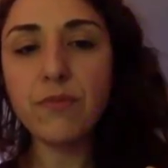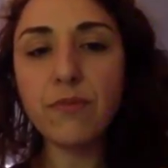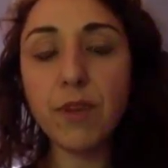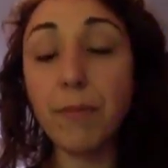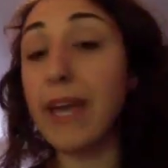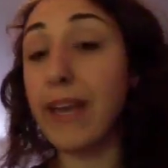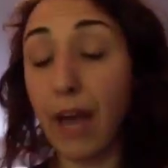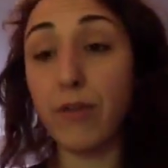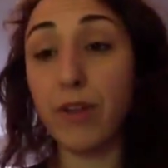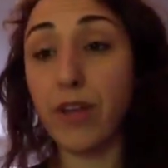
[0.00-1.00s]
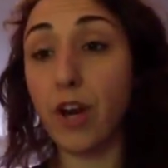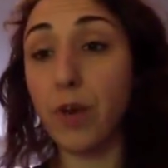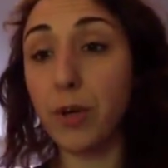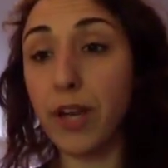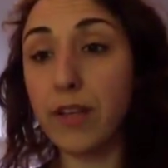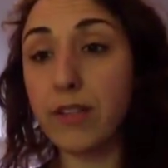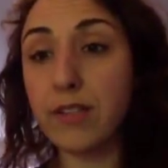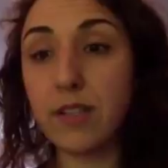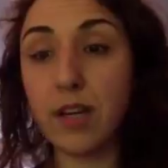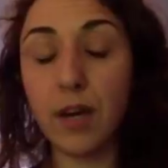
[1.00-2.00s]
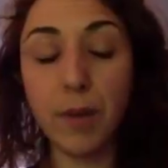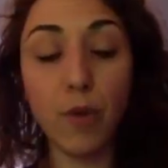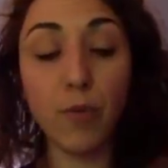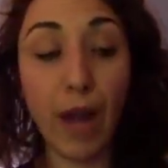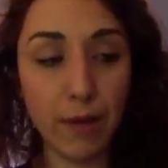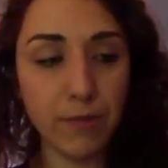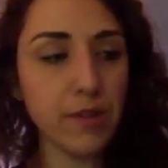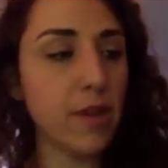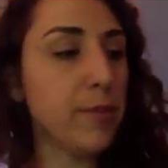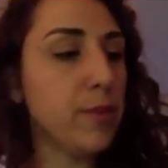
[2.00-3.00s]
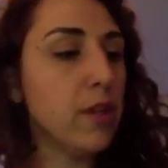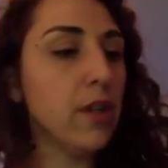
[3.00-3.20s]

make everything harmonious around them